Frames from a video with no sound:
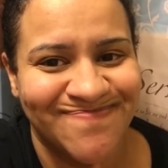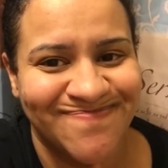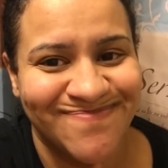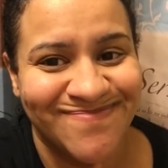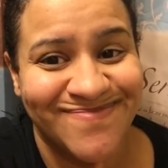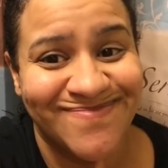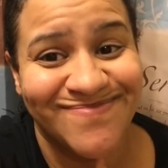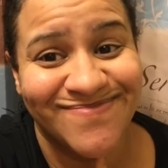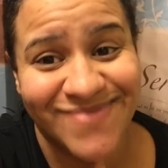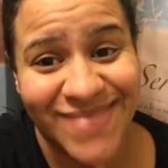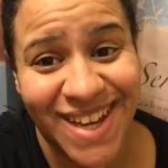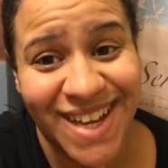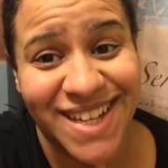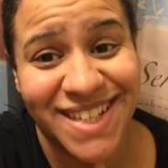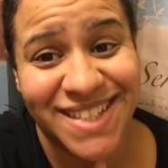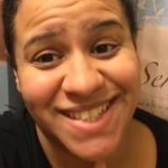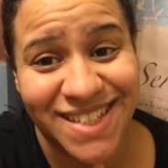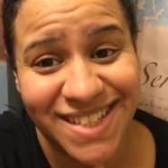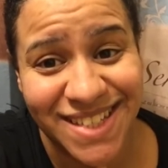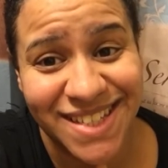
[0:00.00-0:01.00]
back to
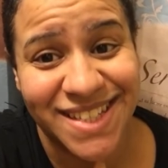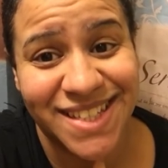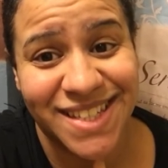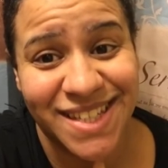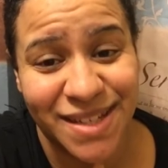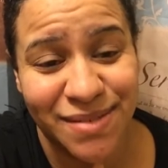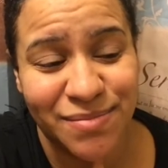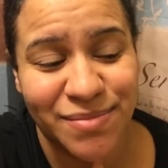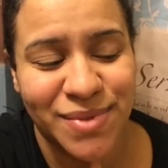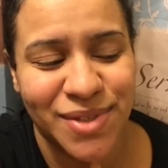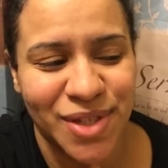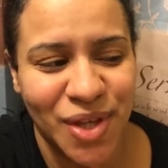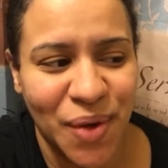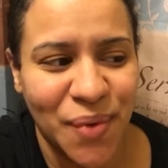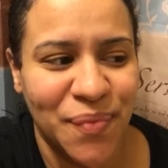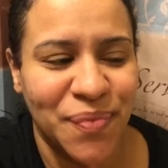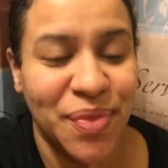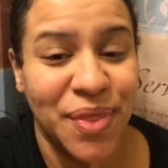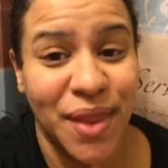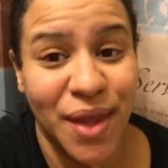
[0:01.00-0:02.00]
sleep. So there
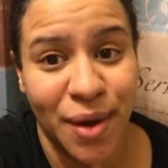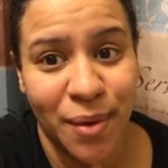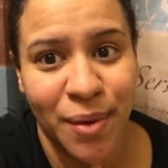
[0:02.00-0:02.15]
we go.